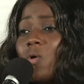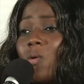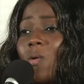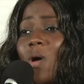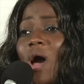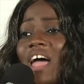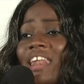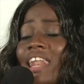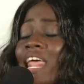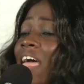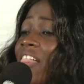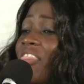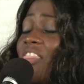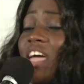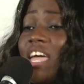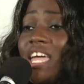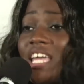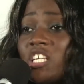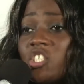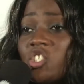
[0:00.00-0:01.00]
what
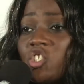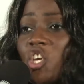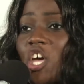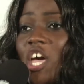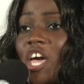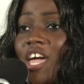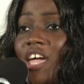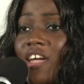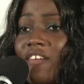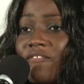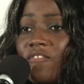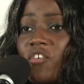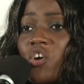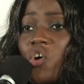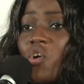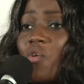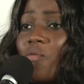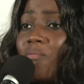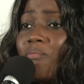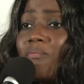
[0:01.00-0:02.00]
they take
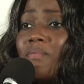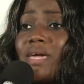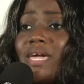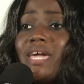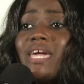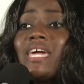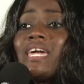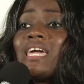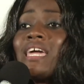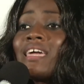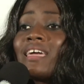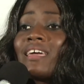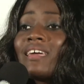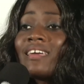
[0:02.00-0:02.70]
from me. Okay,